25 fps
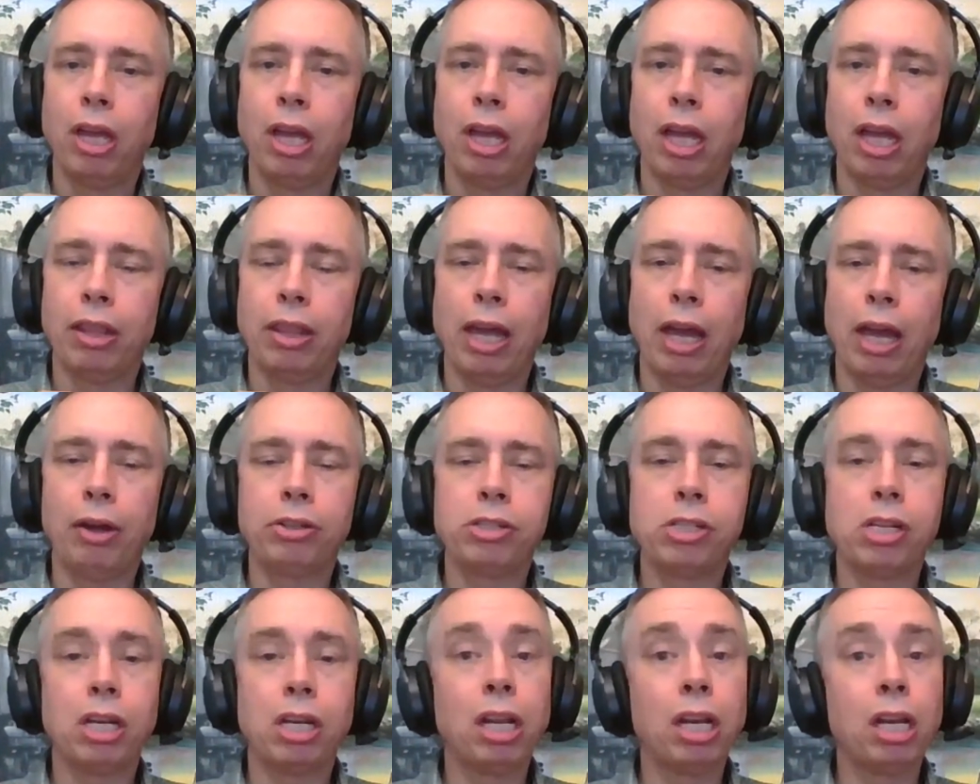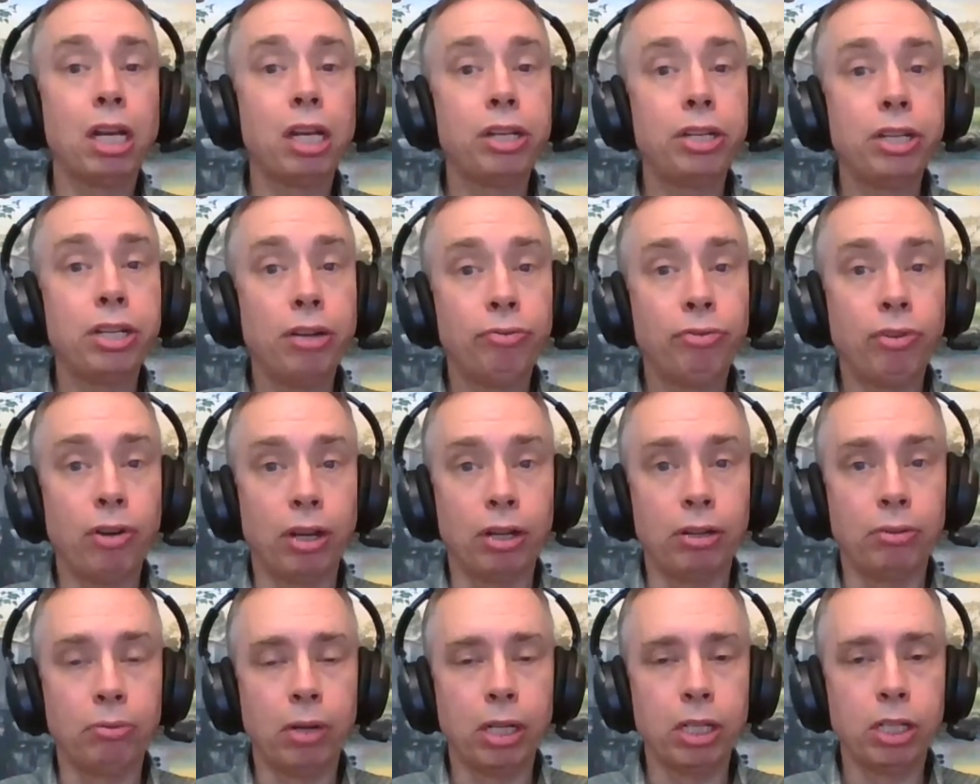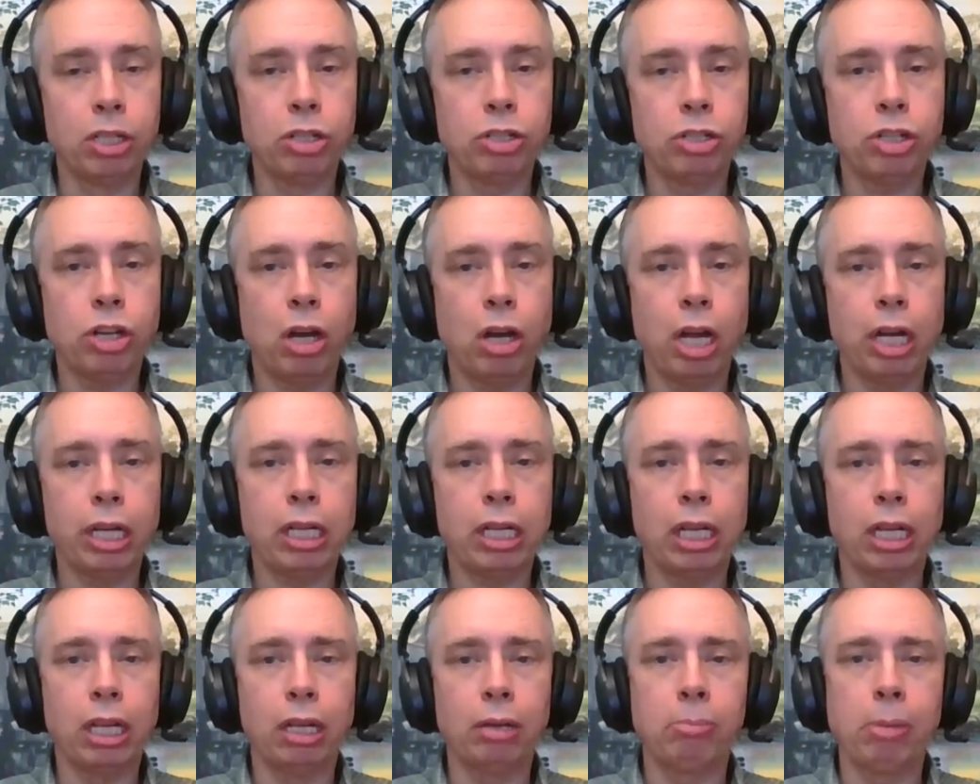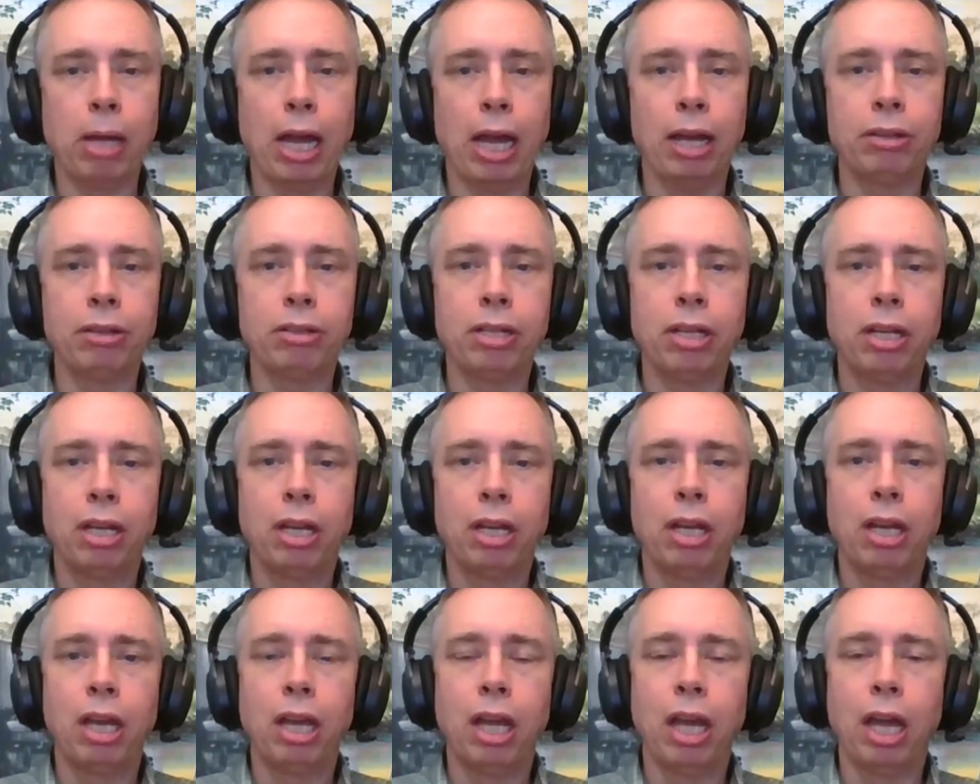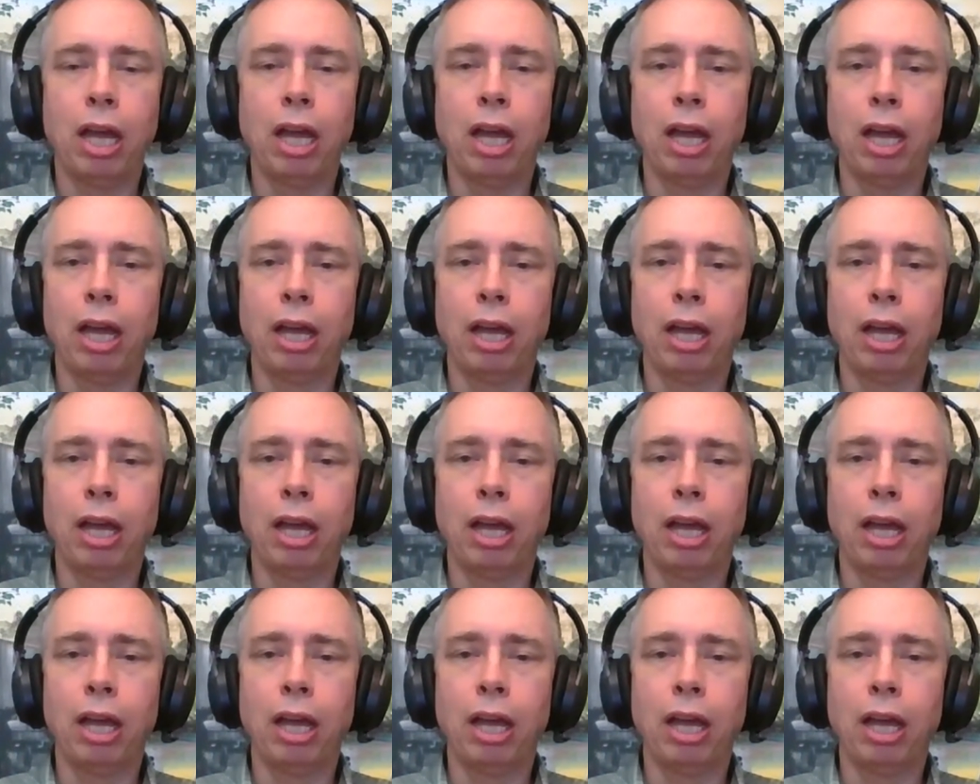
And that's a little different when you're talking about uh,